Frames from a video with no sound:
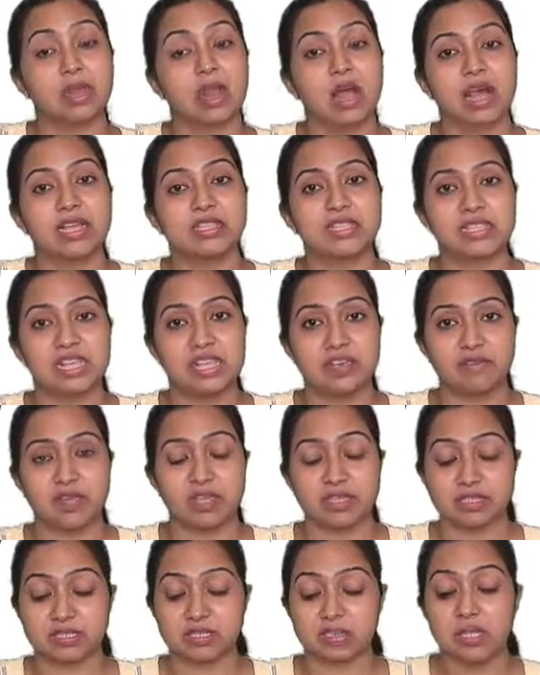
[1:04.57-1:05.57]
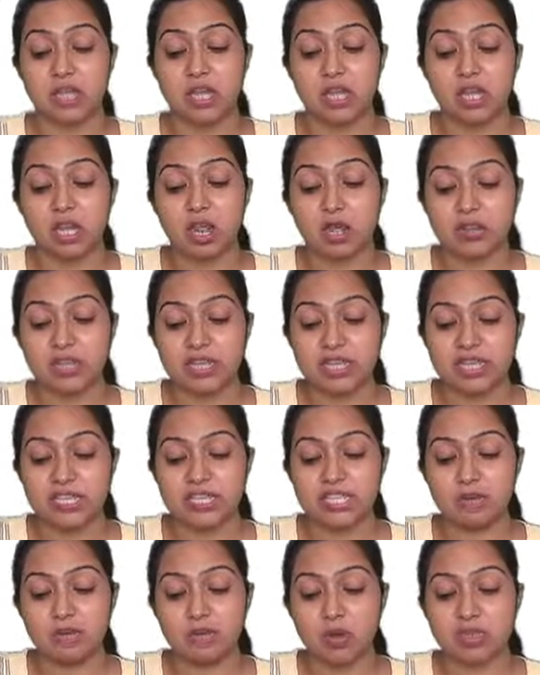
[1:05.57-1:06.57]
our savings. Now,
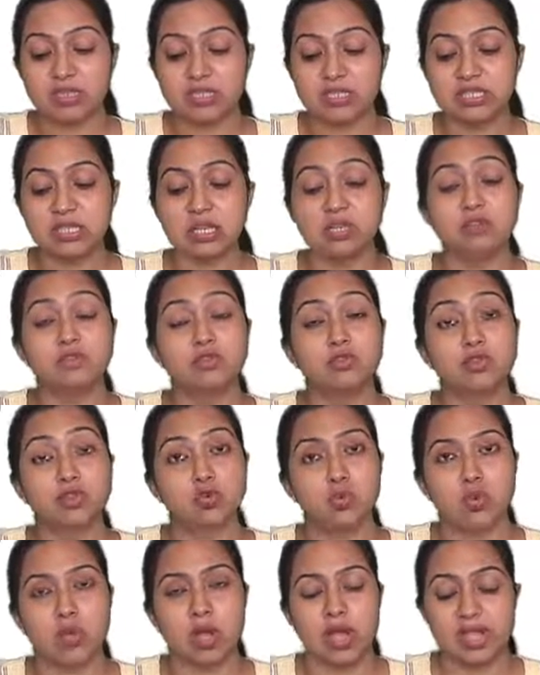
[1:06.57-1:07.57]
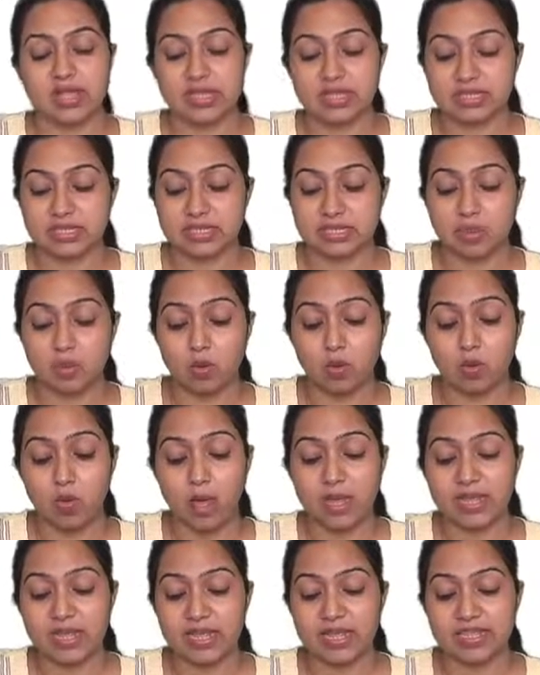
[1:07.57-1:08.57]
these deposits are of two kinds.
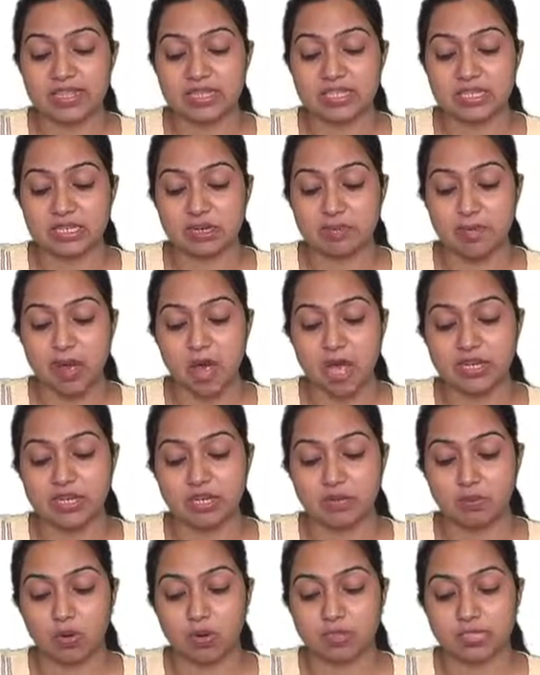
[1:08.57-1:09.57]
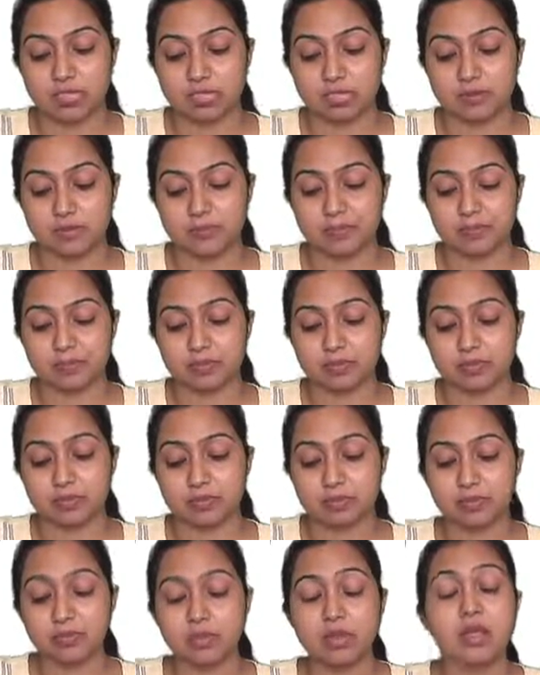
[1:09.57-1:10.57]
One is demand deposit.
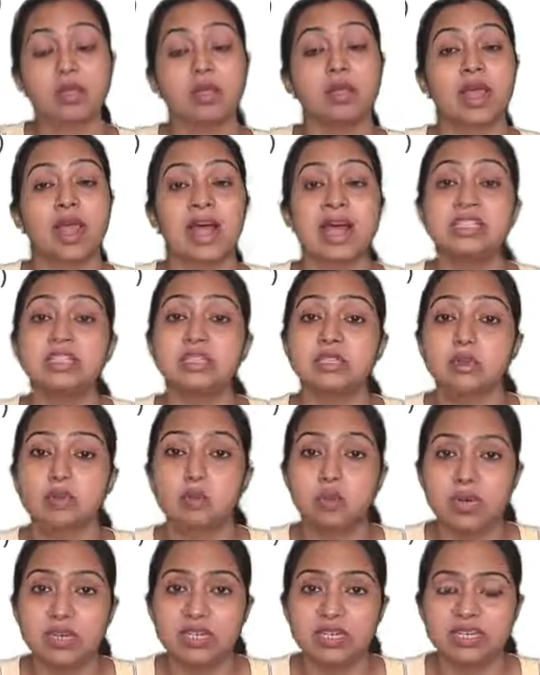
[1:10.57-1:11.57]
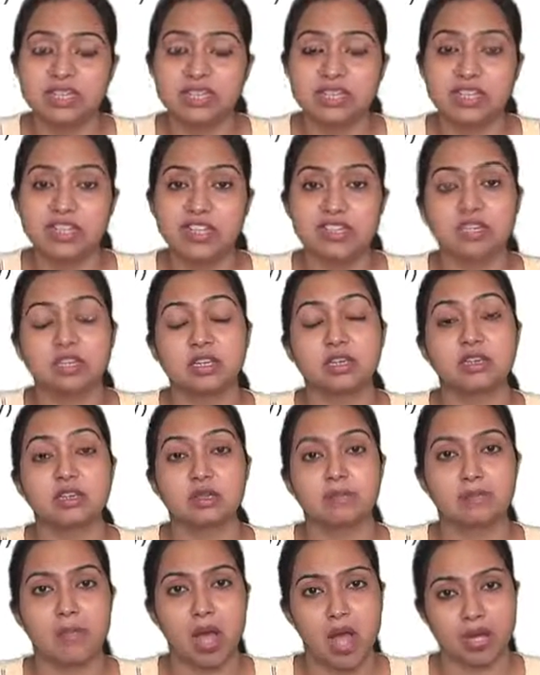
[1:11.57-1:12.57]
As the word suggests,
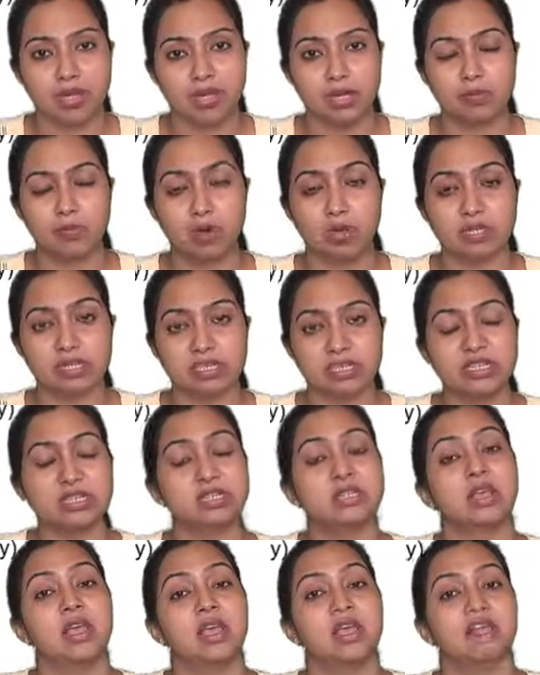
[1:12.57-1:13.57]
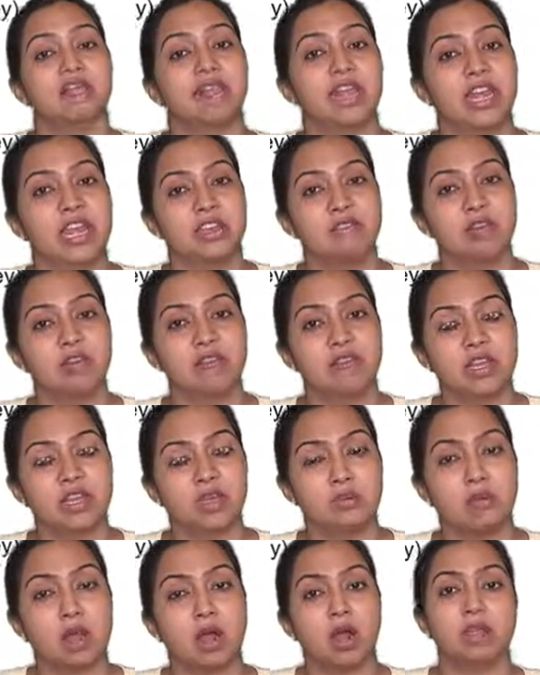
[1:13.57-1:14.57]
demand deposit is whenever we
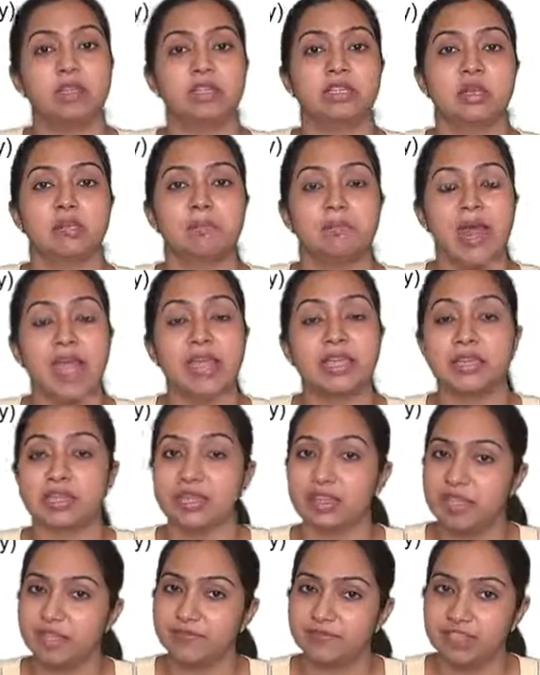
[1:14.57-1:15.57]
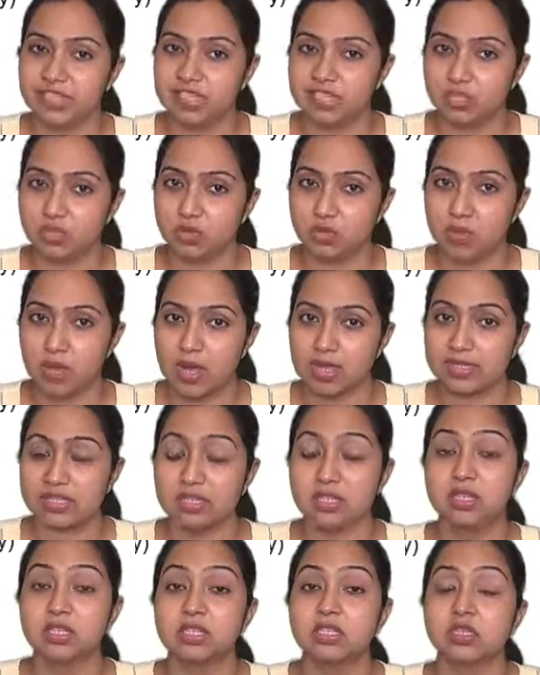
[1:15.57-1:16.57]
demand, the bank gives it to
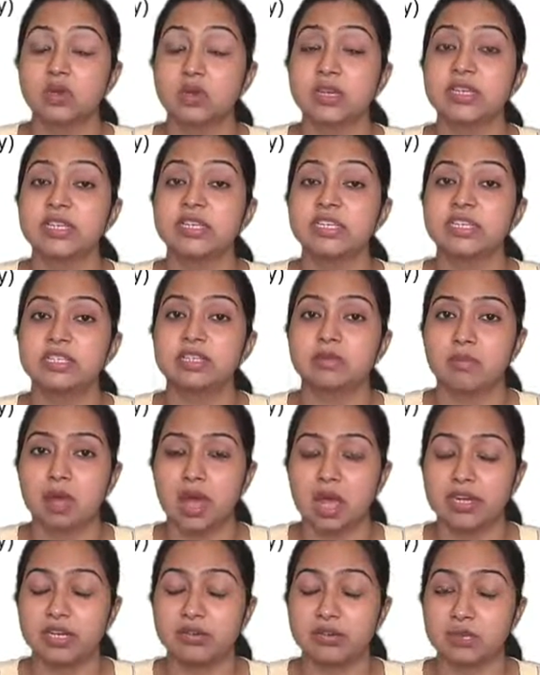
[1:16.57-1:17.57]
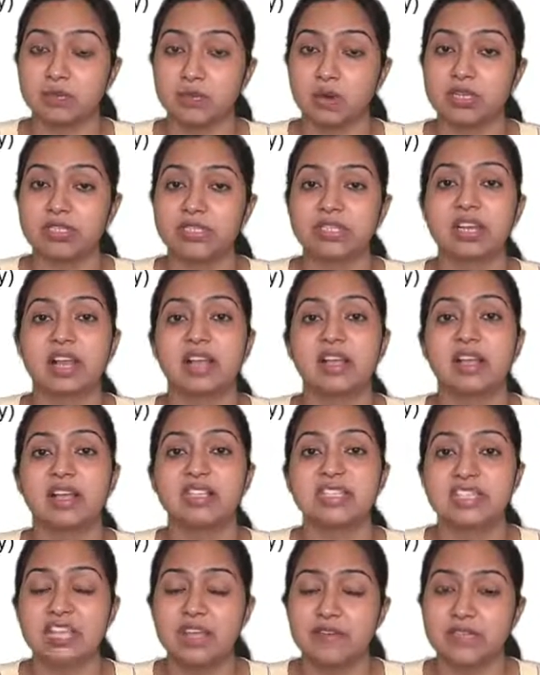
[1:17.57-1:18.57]
us. So, it is demand deposit like
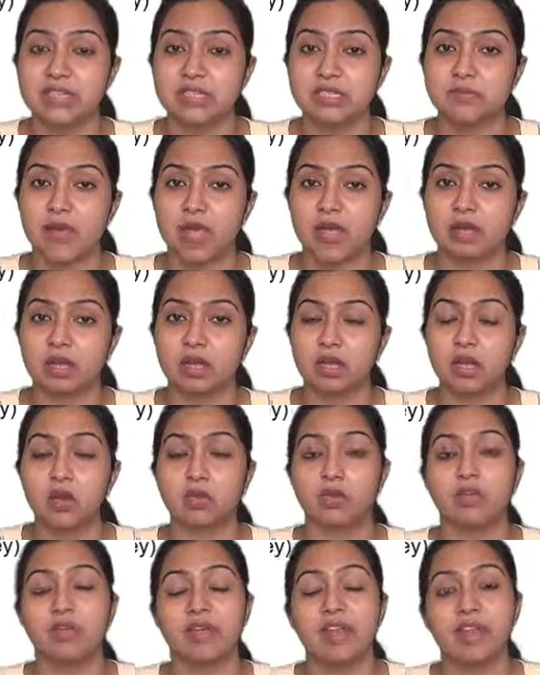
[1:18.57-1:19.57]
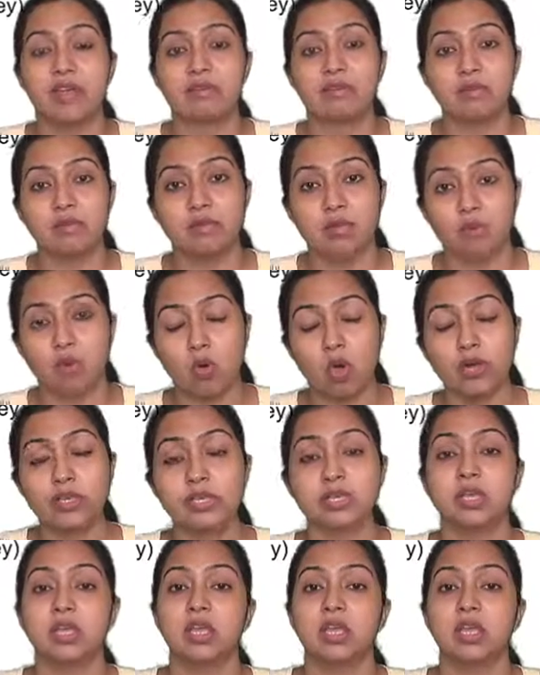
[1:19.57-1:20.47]
a savings bank account. Whenever we want,